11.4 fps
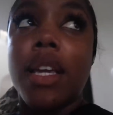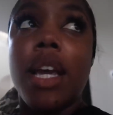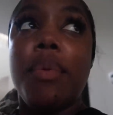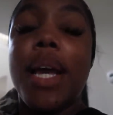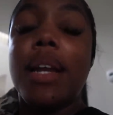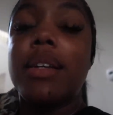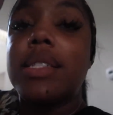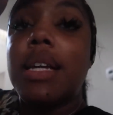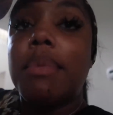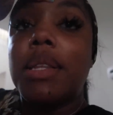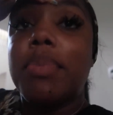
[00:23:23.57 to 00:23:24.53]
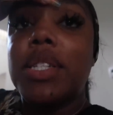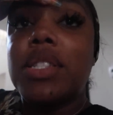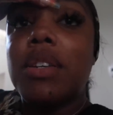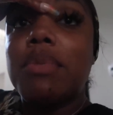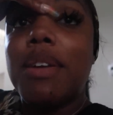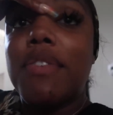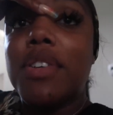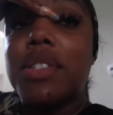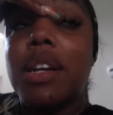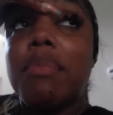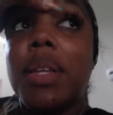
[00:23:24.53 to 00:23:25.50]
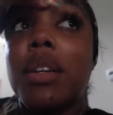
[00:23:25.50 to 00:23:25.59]
Yeah, we had a good time at the beach. That was my first
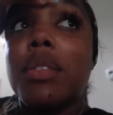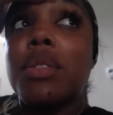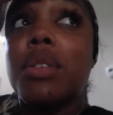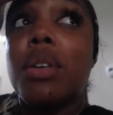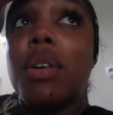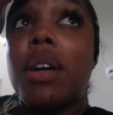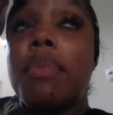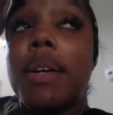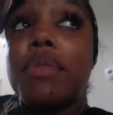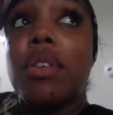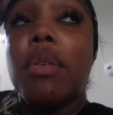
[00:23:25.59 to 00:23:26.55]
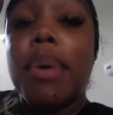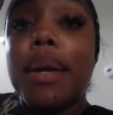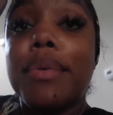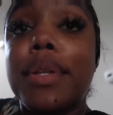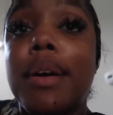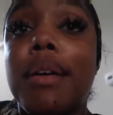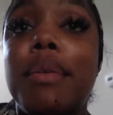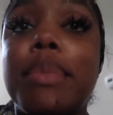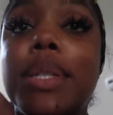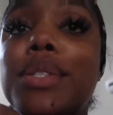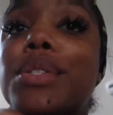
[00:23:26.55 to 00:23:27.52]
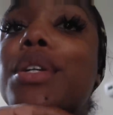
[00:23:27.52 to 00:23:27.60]
time there, so I'm gonna have to go back with the
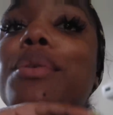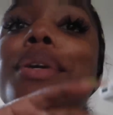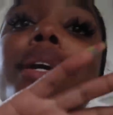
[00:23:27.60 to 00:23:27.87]
homies, you know,